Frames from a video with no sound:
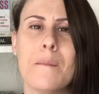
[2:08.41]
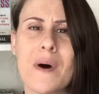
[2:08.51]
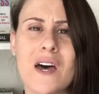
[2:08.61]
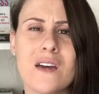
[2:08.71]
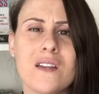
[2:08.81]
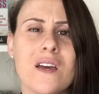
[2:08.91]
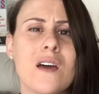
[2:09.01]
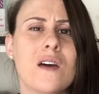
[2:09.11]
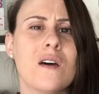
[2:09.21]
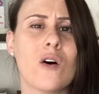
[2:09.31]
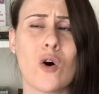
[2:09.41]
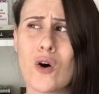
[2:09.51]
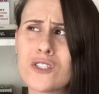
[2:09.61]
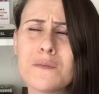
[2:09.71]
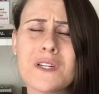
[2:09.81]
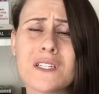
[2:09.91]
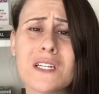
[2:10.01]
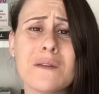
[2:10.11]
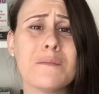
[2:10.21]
but ultimately